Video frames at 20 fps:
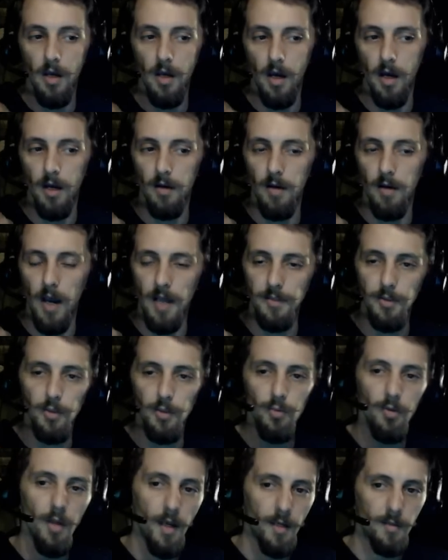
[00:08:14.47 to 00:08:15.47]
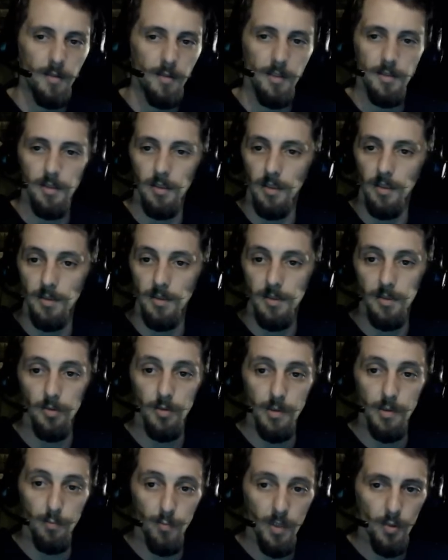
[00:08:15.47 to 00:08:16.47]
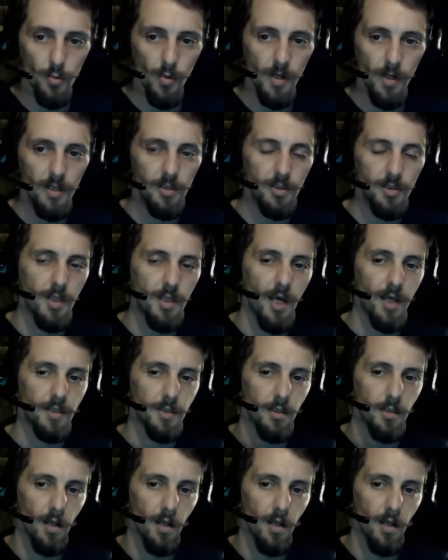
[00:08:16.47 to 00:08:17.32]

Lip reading: I do like this against those mid-range decks.